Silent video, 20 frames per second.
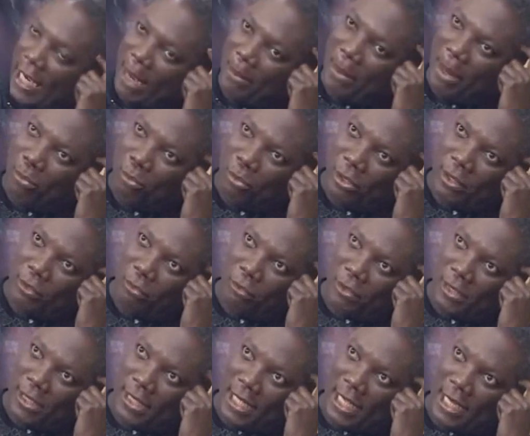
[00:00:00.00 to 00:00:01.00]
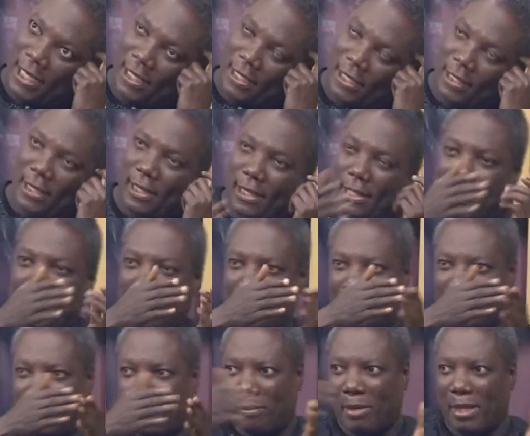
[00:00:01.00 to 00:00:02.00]
come up with was that
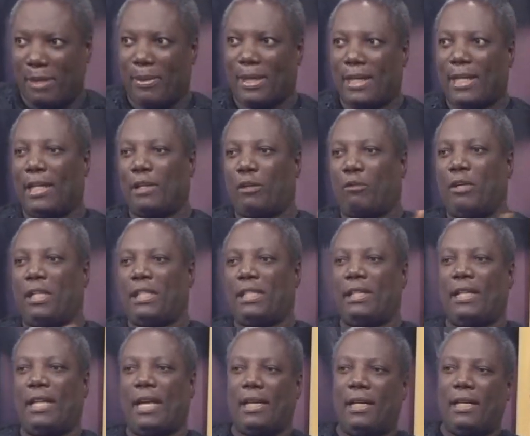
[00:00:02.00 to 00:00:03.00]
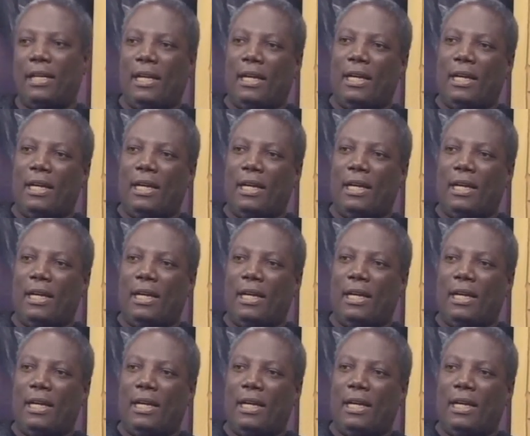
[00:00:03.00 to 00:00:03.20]
the mathematical equation that